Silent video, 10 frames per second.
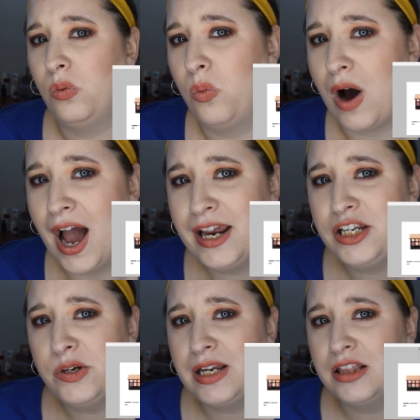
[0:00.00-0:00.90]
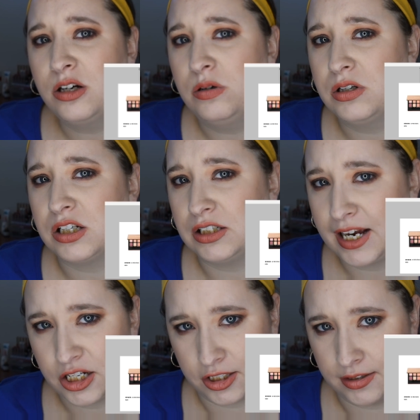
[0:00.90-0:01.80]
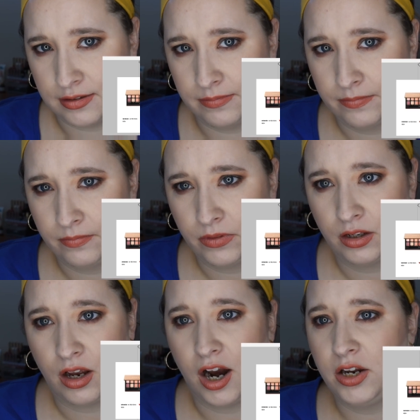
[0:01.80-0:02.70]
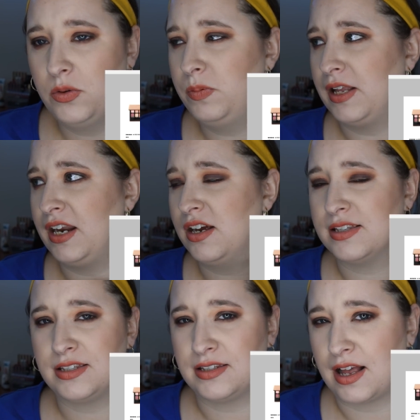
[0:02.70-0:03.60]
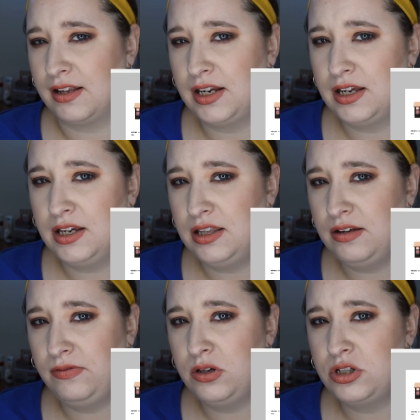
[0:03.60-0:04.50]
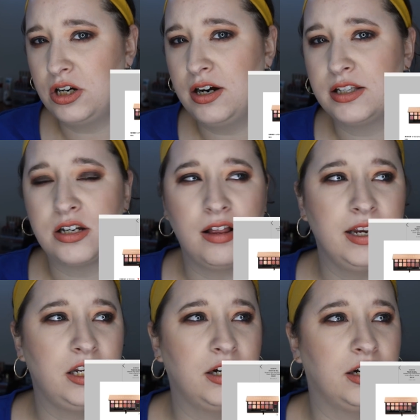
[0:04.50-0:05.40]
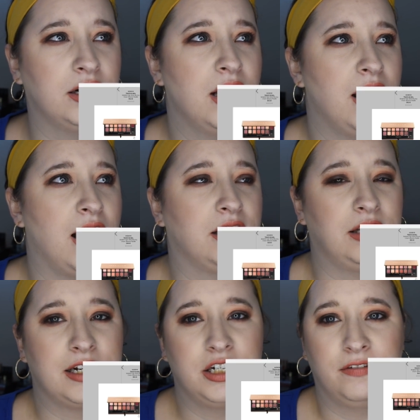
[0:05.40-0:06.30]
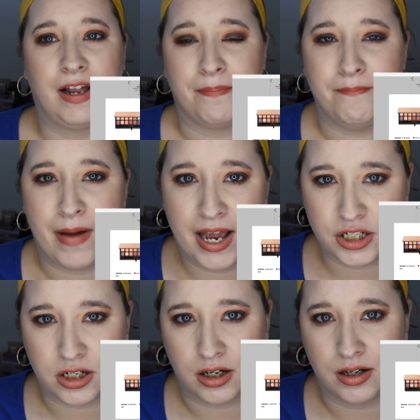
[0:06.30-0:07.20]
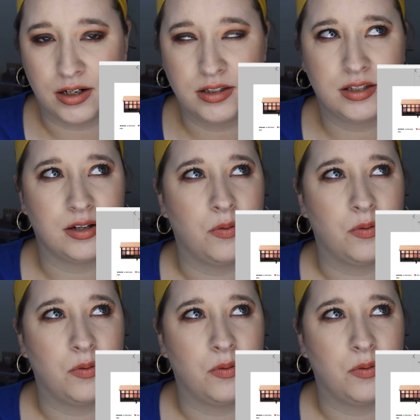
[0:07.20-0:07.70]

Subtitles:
Why do you need the whole collection? Are you planning on selling it in the future? It's not like you're a collector of like magic cards.